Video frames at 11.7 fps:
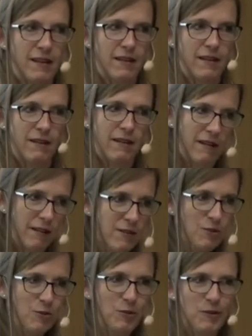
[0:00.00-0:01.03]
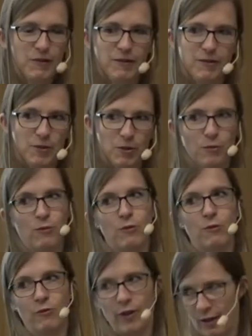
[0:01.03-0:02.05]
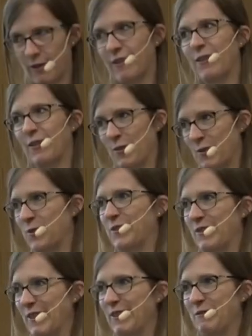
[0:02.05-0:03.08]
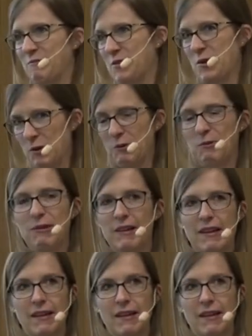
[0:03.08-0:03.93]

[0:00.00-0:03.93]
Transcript: in high school, so very long time ago.